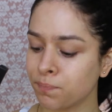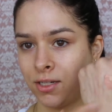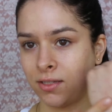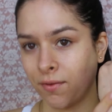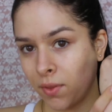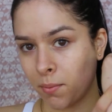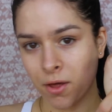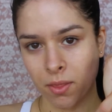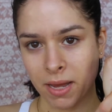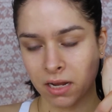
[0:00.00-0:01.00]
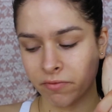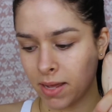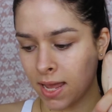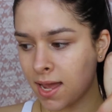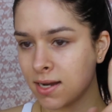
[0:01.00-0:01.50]
I just have them on the back of
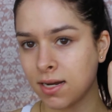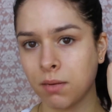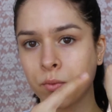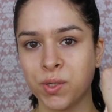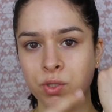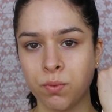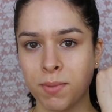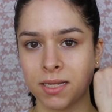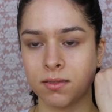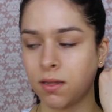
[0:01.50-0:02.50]
my hand, and I'm going to mix